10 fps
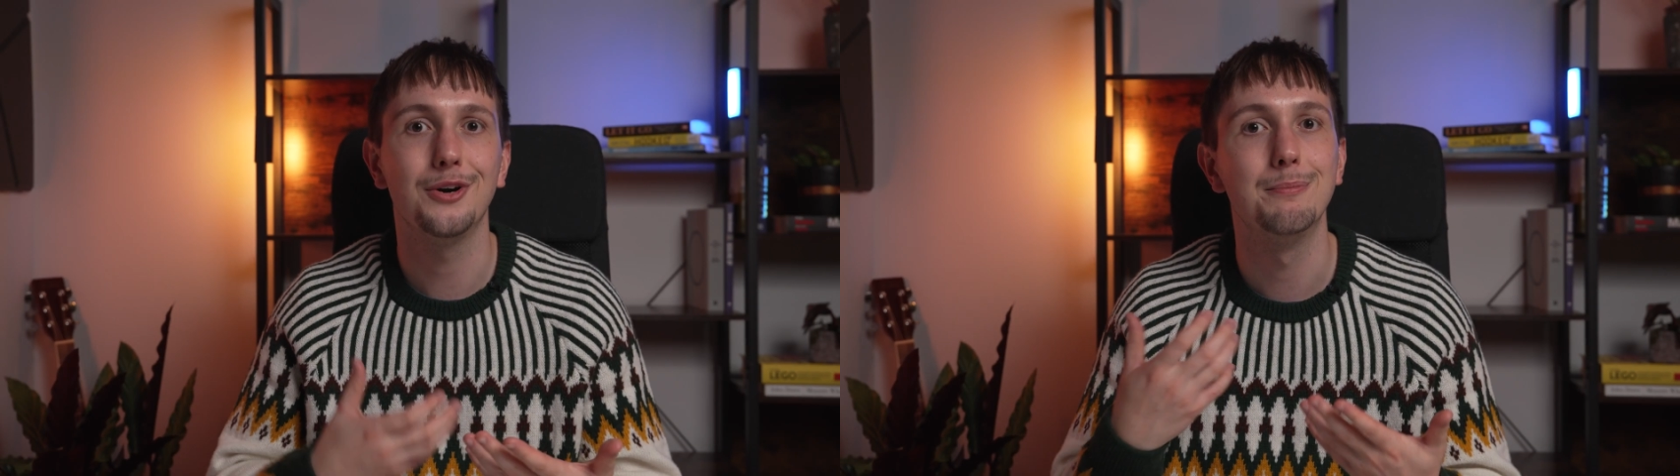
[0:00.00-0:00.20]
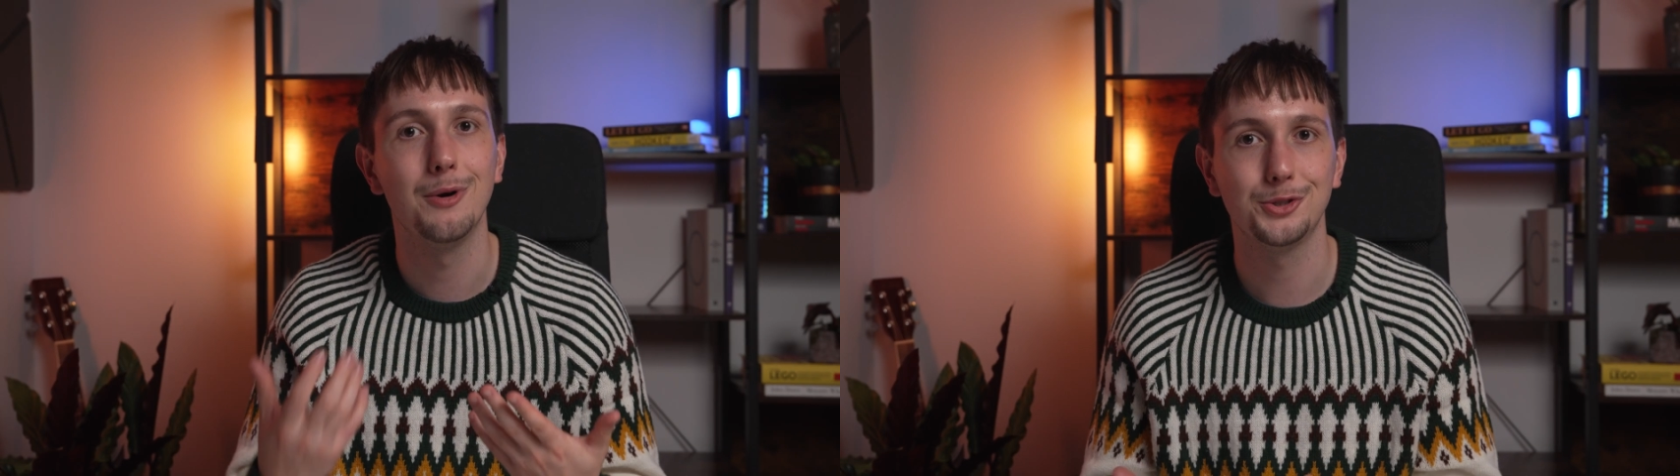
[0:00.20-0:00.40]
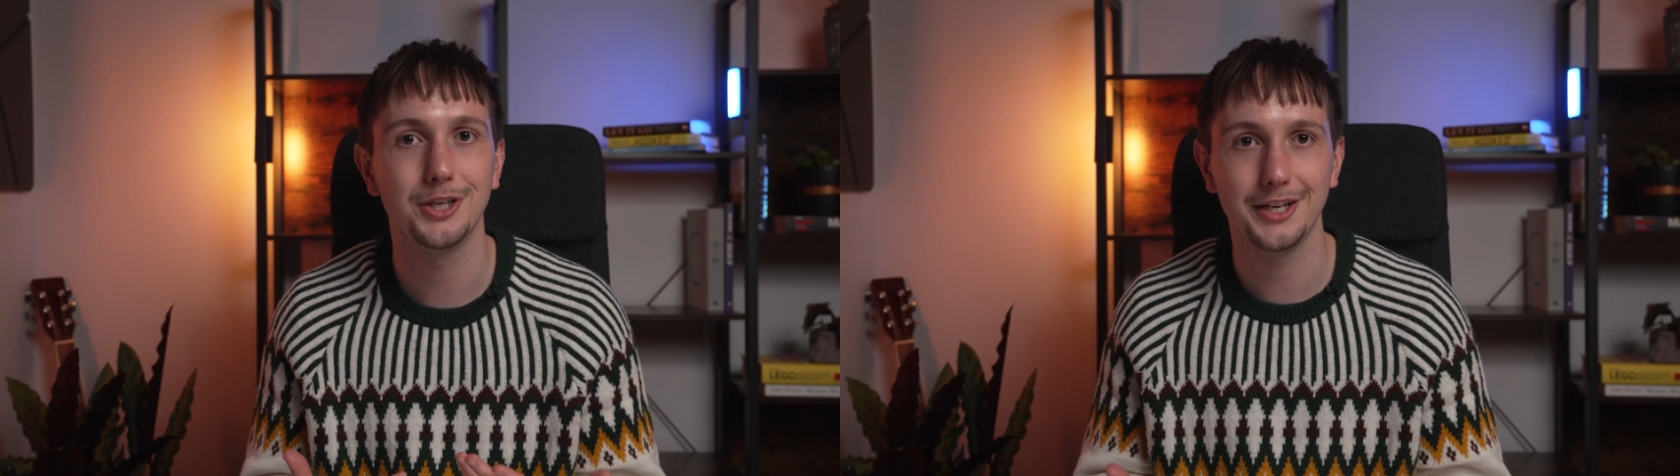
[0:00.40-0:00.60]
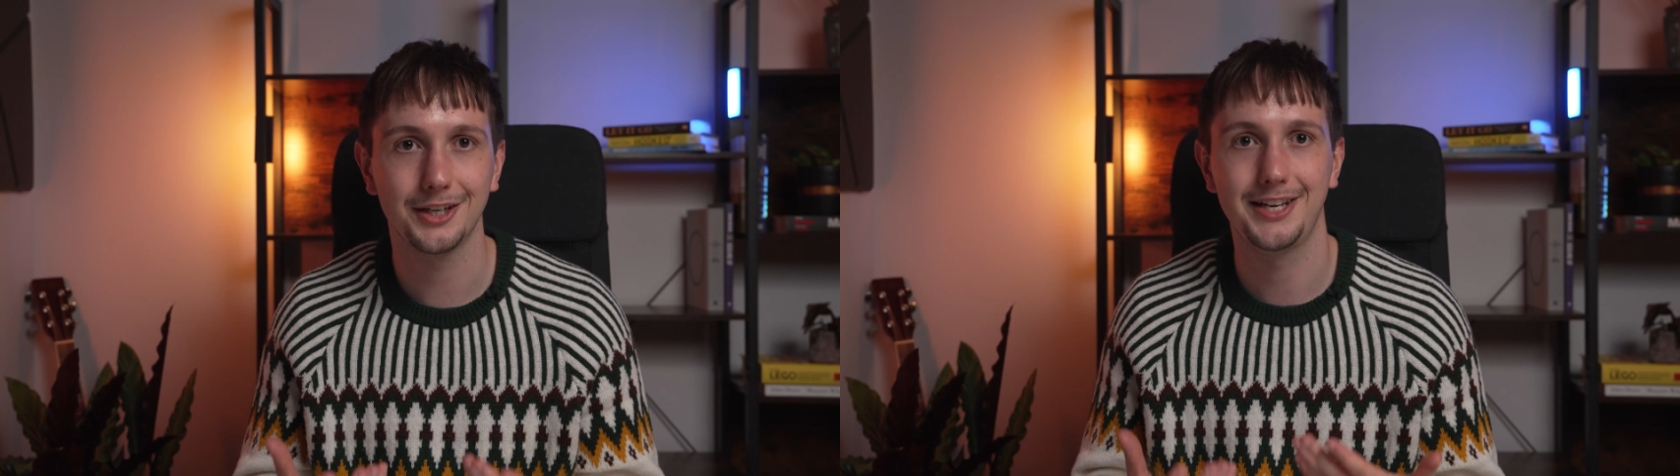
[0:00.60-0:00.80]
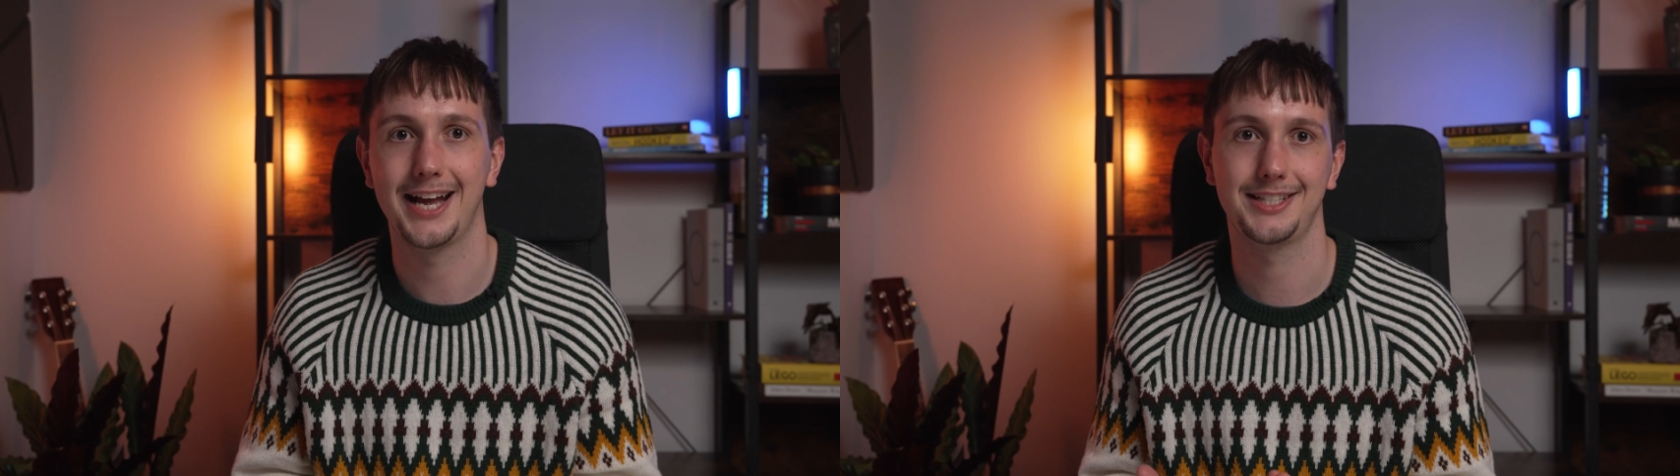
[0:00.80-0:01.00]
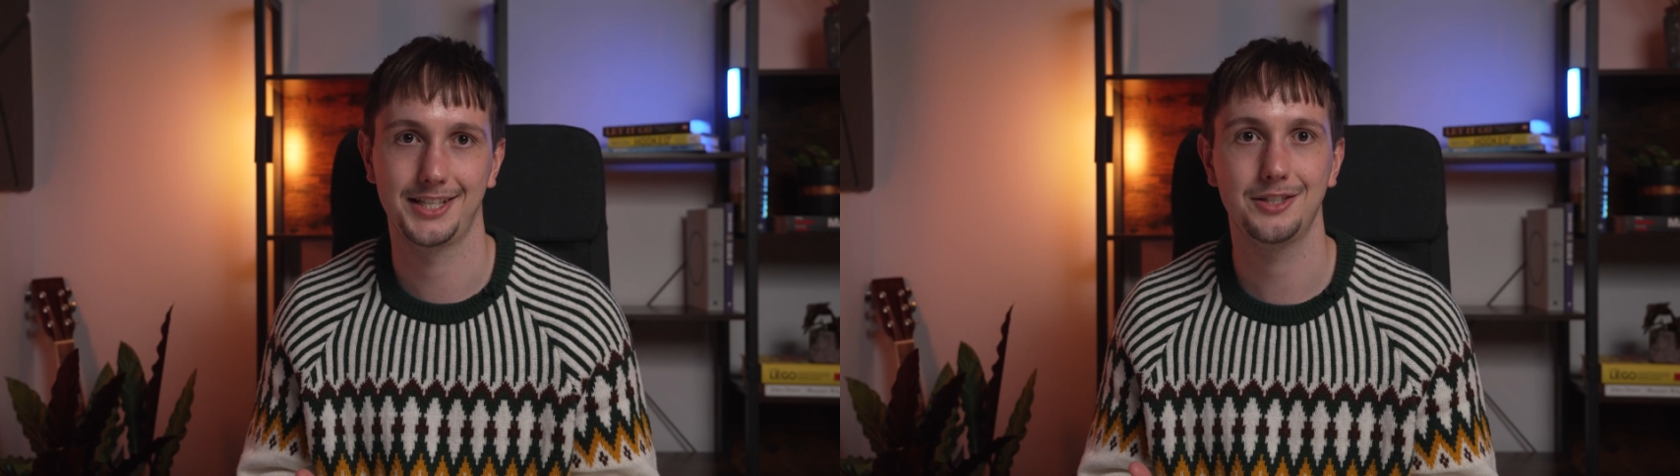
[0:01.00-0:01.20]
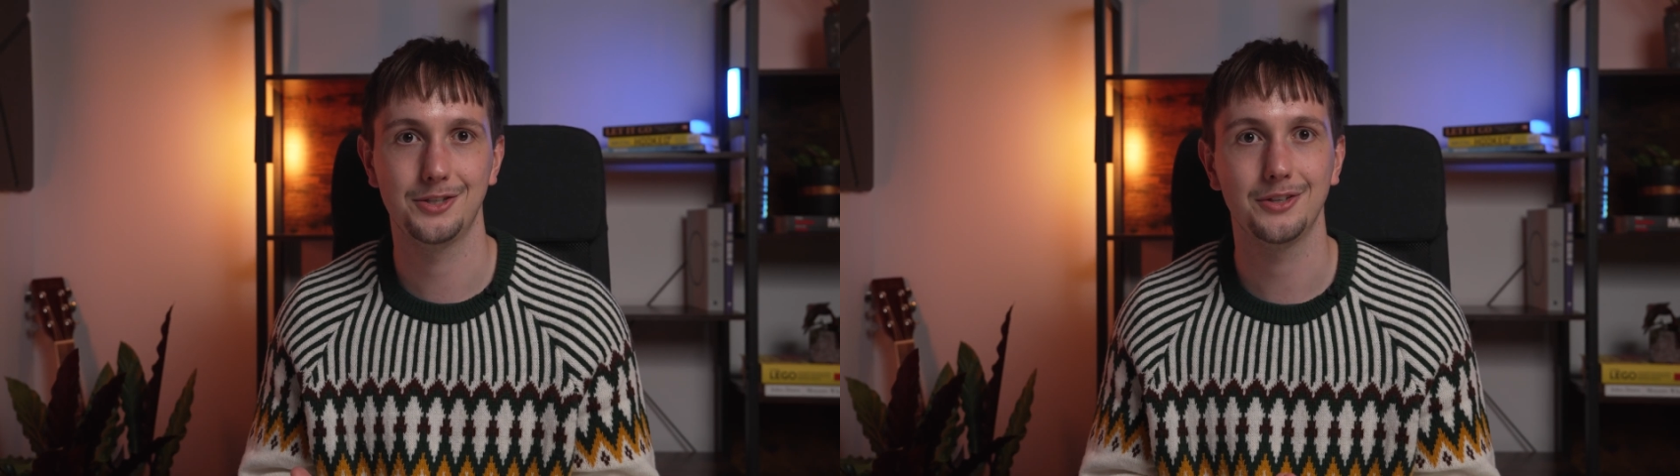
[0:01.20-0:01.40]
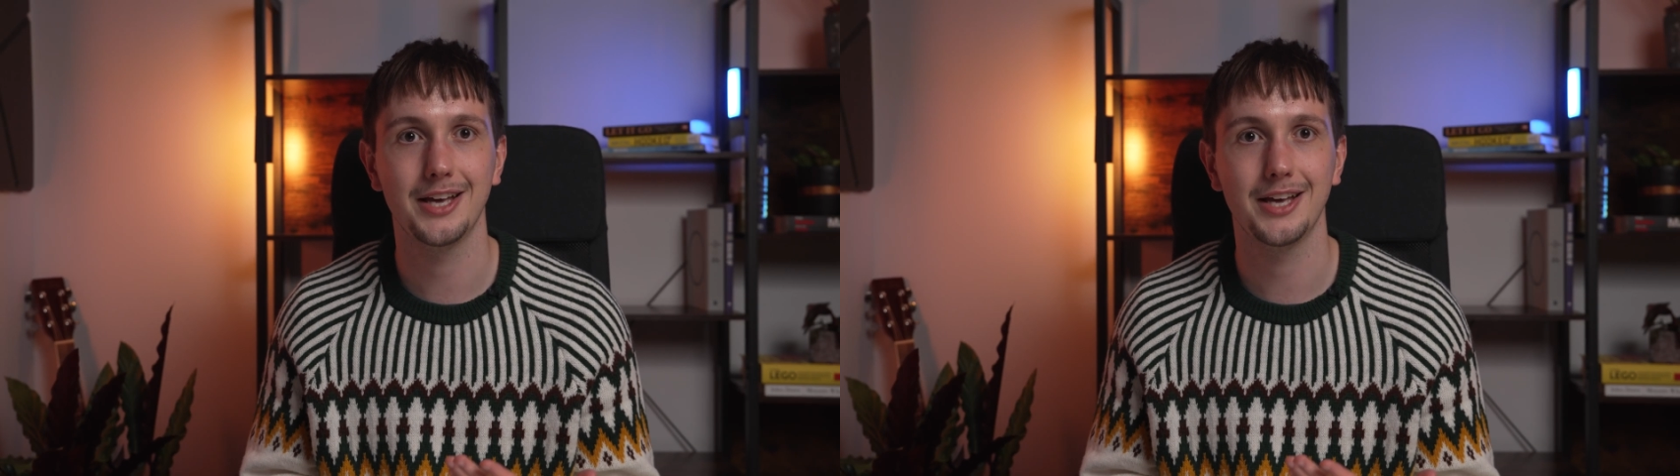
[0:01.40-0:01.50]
emotionally connected to